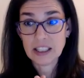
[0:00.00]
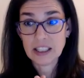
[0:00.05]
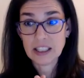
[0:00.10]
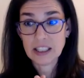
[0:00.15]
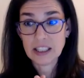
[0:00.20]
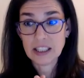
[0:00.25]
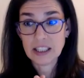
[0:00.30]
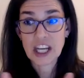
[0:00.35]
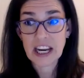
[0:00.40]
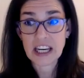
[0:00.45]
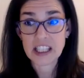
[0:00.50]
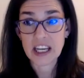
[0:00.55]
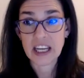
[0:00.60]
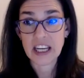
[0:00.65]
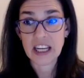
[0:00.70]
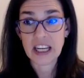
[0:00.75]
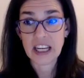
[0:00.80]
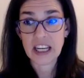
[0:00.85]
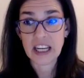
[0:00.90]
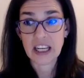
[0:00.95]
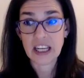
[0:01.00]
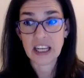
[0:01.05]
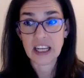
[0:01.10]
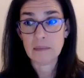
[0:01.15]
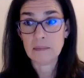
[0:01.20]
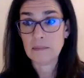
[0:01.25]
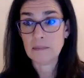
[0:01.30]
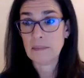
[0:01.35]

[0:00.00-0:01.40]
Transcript: change in